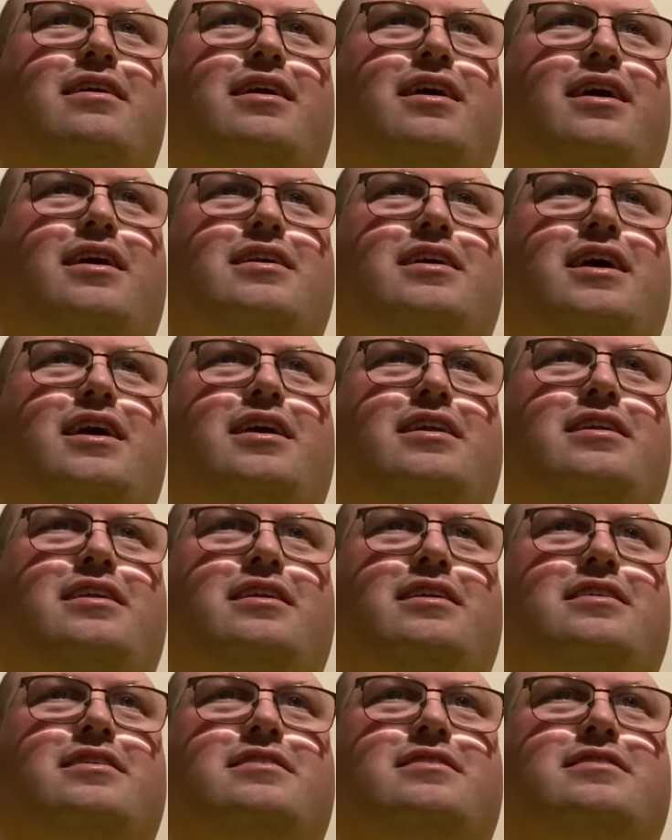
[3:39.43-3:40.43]
And then
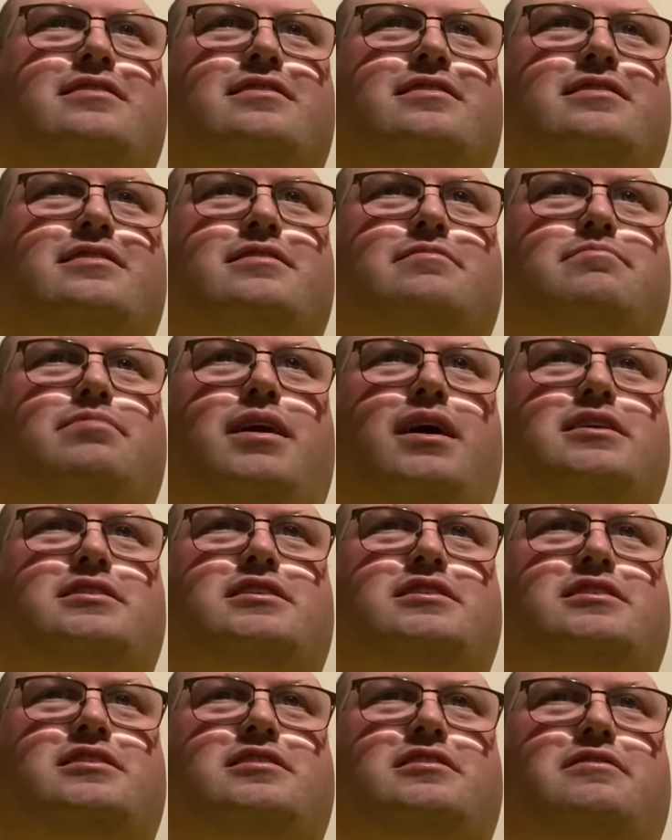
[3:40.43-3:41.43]

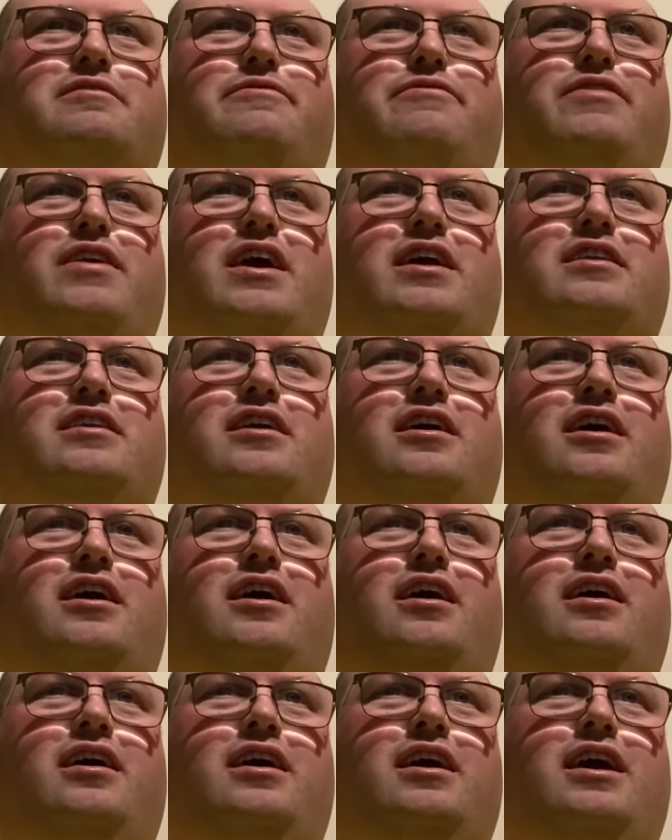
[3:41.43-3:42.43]
passes to the
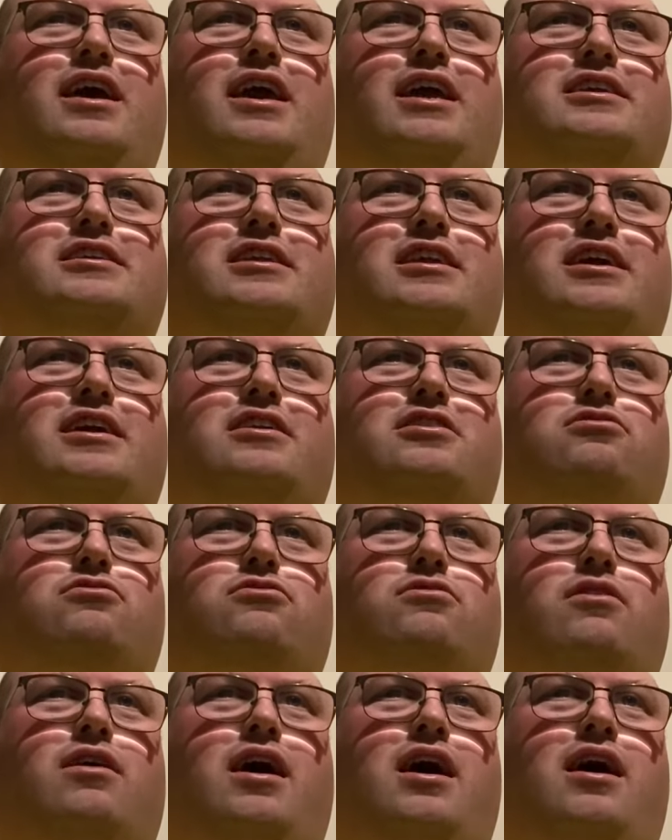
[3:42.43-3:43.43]
defender, easily
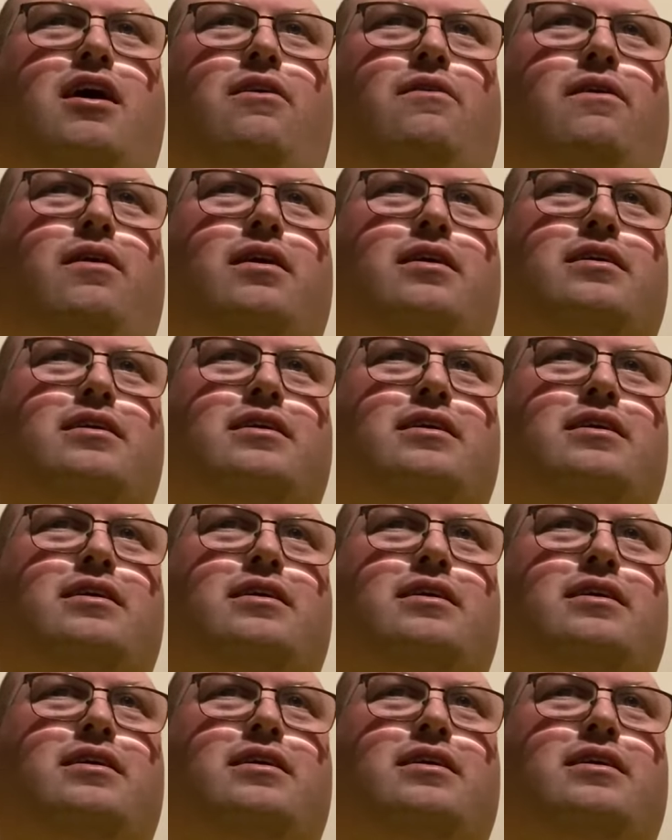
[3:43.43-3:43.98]
caught out.